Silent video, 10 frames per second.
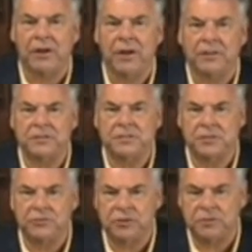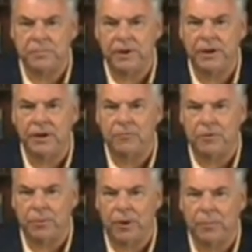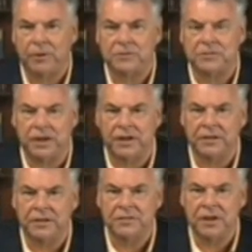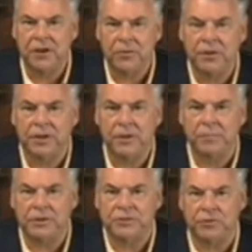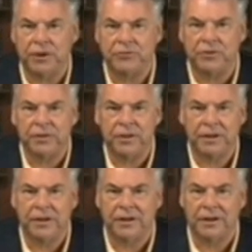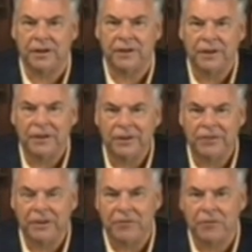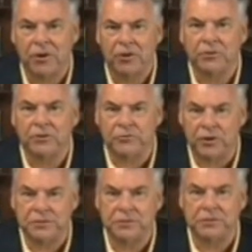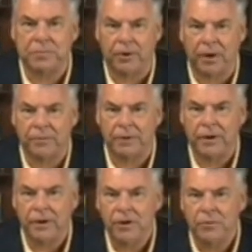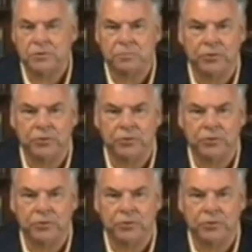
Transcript: it clear, this isn't just me or Republicans saying this. Within the administration, the Eric Holder Justice Department was